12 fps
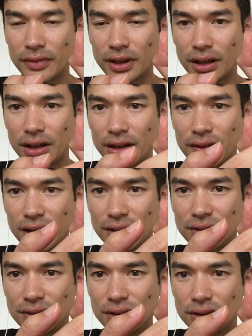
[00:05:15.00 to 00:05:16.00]
And
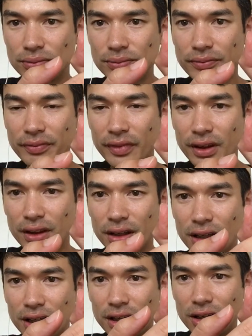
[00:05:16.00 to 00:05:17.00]
that's it.
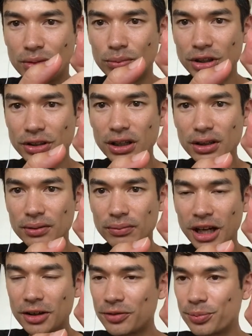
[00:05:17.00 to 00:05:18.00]
Um, but yeah,
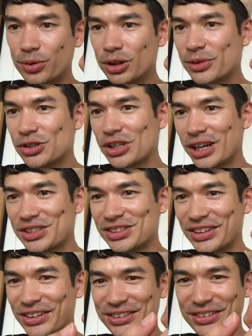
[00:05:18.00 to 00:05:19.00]
I've pretty much
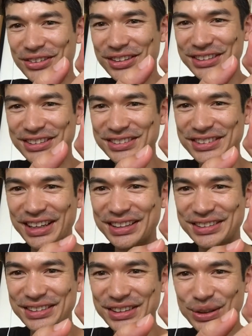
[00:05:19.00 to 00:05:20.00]
actually already
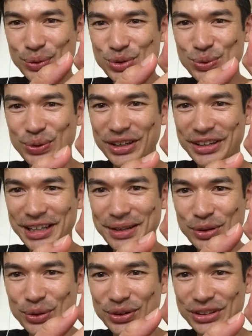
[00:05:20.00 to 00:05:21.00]
decided uh, which one I
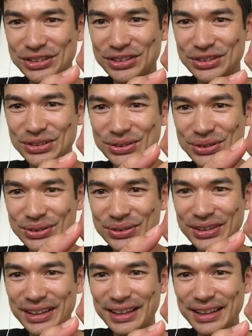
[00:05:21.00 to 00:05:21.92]
am going to do.